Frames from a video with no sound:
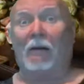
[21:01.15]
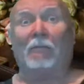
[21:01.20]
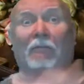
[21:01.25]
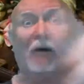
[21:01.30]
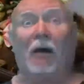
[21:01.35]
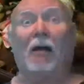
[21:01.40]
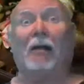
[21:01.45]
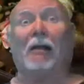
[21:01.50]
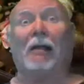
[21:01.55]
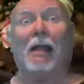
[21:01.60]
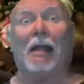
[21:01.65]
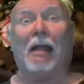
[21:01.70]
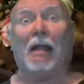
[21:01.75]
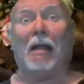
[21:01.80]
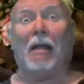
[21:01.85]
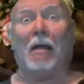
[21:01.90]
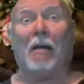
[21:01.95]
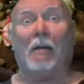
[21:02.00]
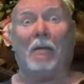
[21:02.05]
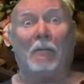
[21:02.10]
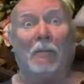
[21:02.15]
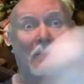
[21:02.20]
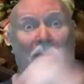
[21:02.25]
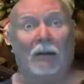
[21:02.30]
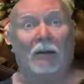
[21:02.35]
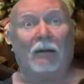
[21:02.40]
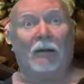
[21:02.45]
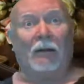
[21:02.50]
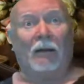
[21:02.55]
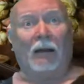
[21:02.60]
Fuck him.
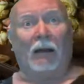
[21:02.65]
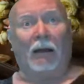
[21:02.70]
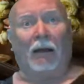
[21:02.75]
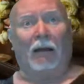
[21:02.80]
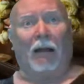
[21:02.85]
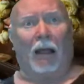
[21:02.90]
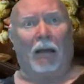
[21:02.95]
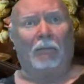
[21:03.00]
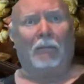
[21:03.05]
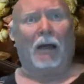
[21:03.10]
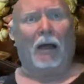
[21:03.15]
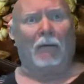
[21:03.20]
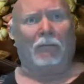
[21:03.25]
I got my